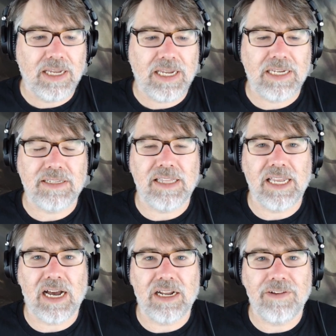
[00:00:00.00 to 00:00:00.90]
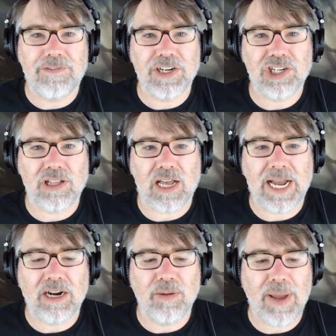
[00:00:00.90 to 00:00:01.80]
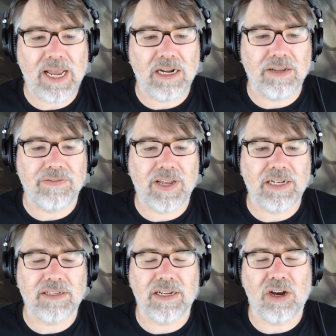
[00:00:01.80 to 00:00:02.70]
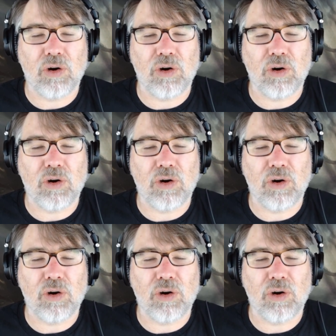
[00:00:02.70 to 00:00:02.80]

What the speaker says: is the unofficial Iron Man event